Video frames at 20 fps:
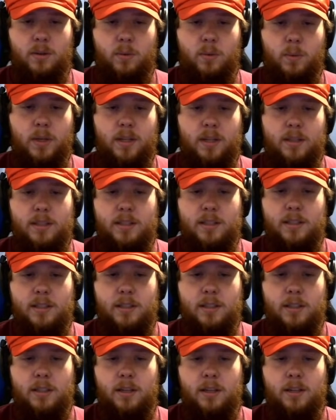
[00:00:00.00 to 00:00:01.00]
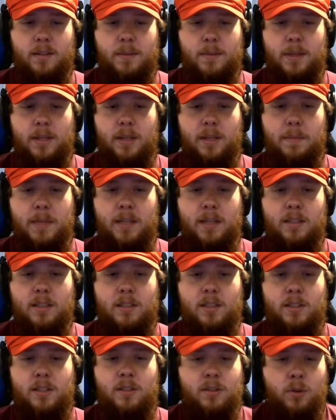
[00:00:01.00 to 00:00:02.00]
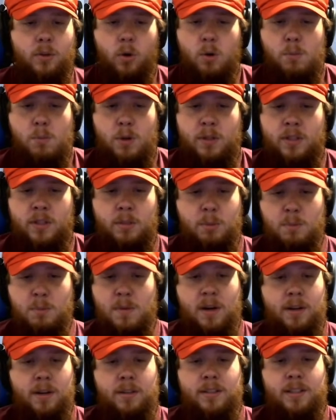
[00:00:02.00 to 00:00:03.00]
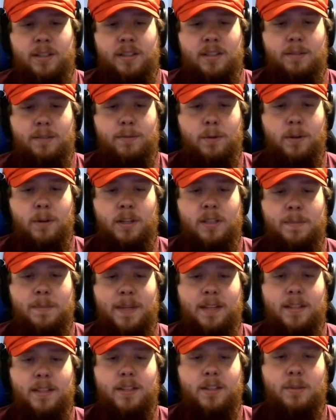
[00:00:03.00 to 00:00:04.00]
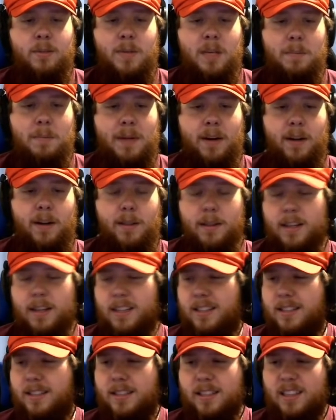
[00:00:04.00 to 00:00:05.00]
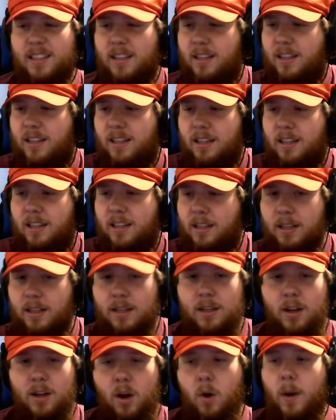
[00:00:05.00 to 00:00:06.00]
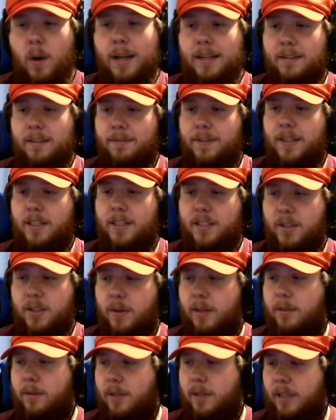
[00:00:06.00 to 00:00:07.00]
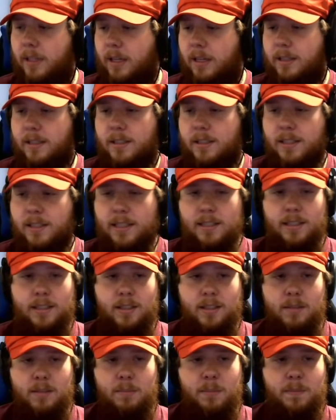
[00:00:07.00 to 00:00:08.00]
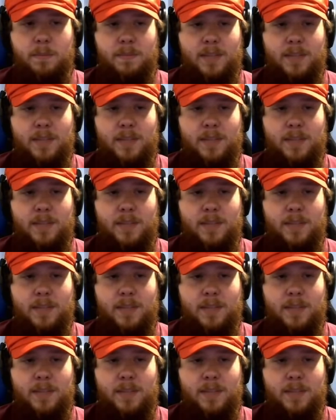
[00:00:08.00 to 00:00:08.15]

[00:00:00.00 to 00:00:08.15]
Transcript: what else is there to talk about? I mean, it's just normal Super Mario 64. It's been at so many marathons. I could finish going through the guns. That's a good